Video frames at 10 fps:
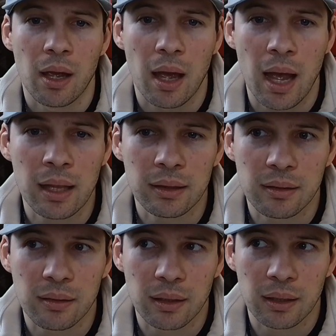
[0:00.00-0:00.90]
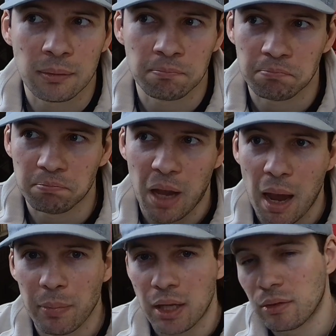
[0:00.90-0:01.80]
And
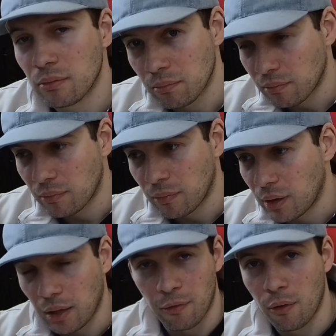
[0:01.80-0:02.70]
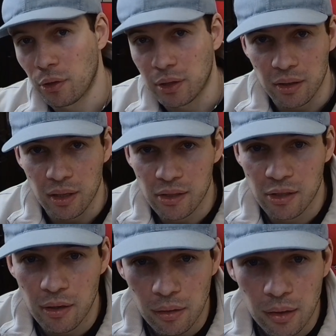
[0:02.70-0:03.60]
I'm getting further than this
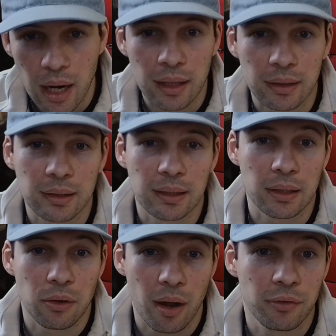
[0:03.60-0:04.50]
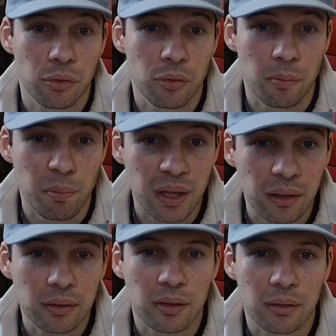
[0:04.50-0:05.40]
here, and you have to
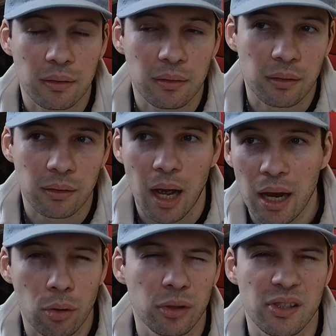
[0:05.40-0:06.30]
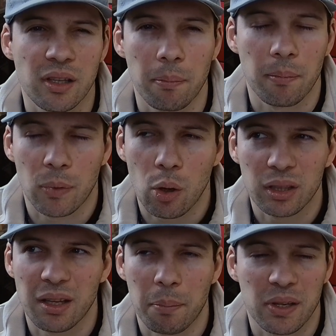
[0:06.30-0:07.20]
build, I call
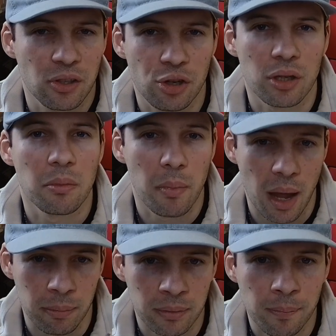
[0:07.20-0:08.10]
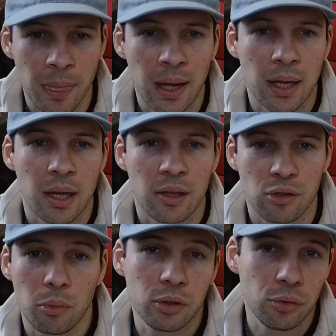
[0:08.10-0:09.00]
it the positioning map.
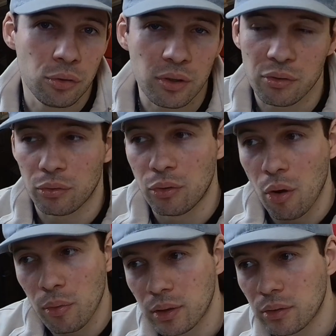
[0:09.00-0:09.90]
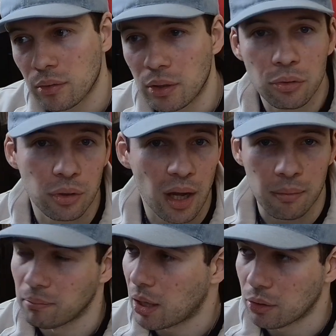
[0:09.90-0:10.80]
So what you do is you go into the,
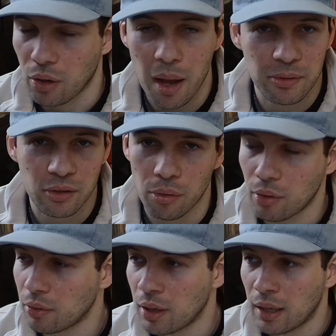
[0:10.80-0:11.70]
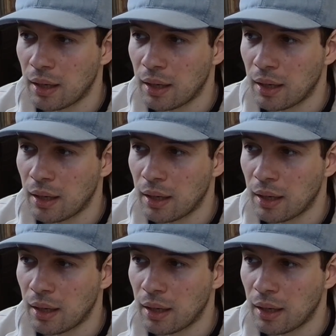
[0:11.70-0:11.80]
I don't know, App Store.